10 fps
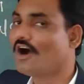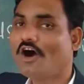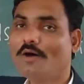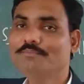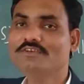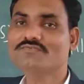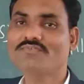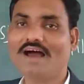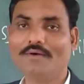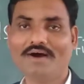of this
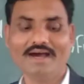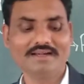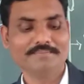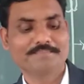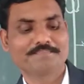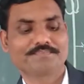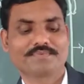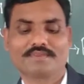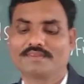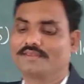flower
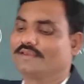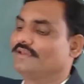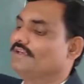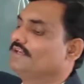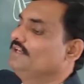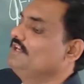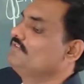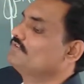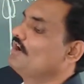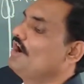
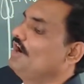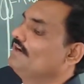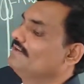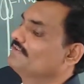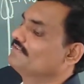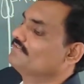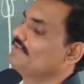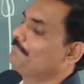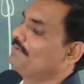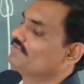is called
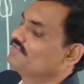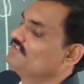sepals.